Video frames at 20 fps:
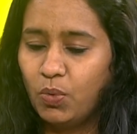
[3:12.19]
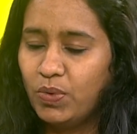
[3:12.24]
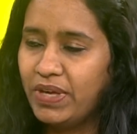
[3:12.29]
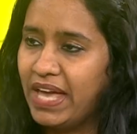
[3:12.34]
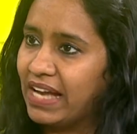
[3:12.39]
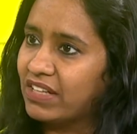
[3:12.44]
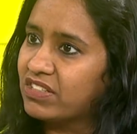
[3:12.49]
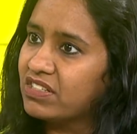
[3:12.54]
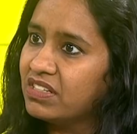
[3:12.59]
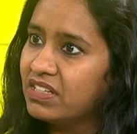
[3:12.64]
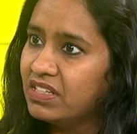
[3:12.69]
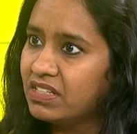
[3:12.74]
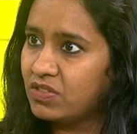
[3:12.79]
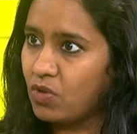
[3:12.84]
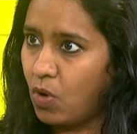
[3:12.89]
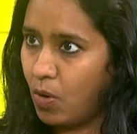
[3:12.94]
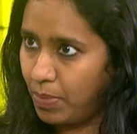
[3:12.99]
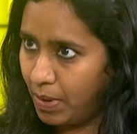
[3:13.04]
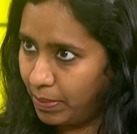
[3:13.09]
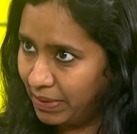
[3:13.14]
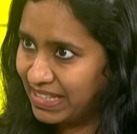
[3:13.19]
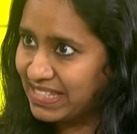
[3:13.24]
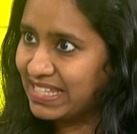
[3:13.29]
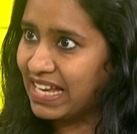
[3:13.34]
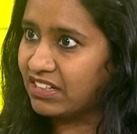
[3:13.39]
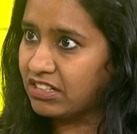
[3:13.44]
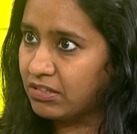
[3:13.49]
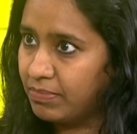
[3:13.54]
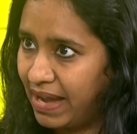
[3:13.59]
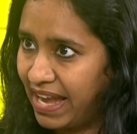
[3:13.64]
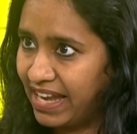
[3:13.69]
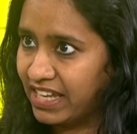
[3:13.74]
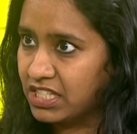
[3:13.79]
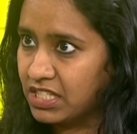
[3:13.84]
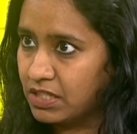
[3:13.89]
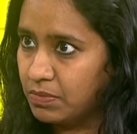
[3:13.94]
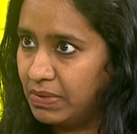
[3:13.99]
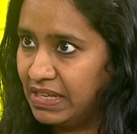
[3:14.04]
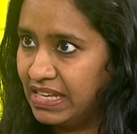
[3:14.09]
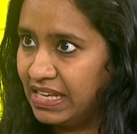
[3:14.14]
we actually saw public sector
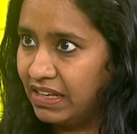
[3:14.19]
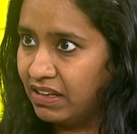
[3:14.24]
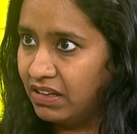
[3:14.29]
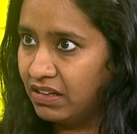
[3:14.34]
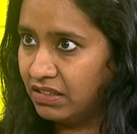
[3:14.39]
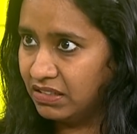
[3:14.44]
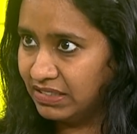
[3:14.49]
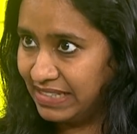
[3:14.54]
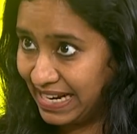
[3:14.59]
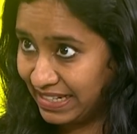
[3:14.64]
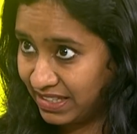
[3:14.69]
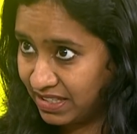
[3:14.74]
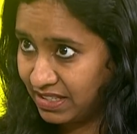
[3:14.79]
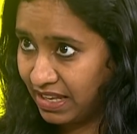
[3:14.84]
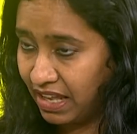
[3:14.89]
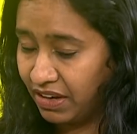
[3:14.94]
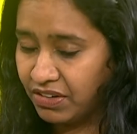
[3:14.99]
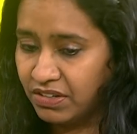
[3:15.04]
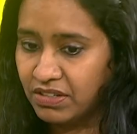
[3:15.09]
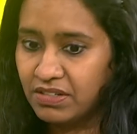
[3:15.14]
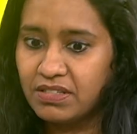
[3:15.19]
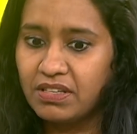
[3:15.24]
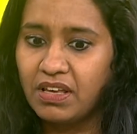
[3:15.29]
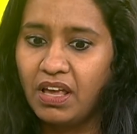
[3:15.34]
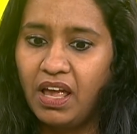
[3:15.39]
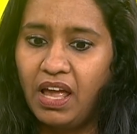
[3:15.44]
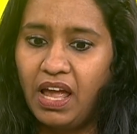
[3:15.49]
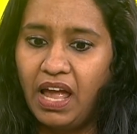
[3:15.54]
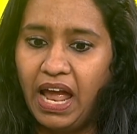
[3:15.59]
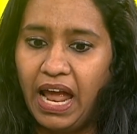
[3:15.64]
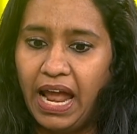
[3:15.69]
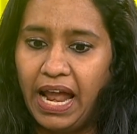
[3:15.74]
banks being uh, net sellers. Mm.